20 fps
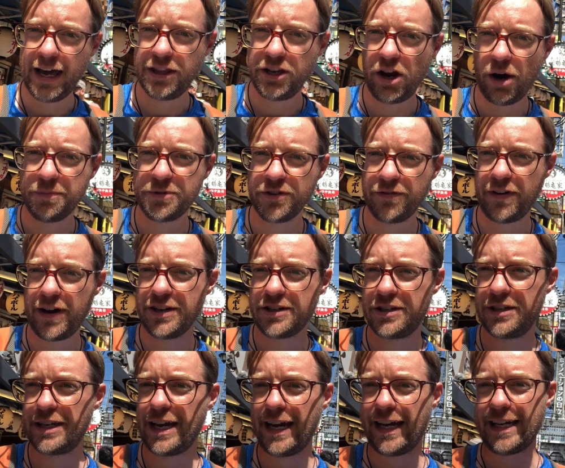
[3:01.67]
The
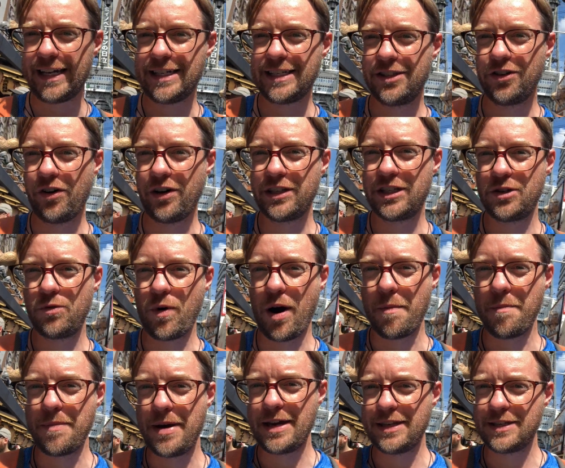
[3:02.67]
observation deck is
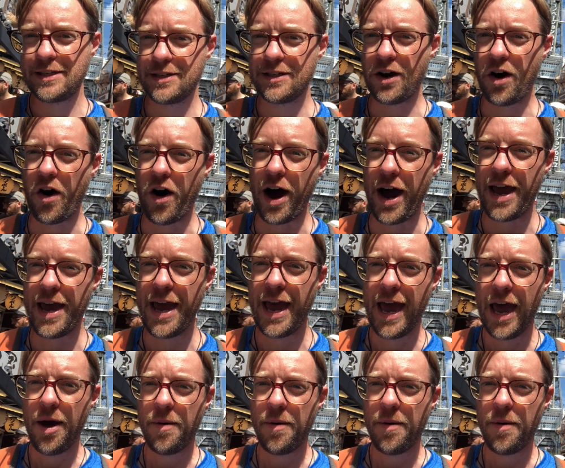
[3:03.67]
91 metres high,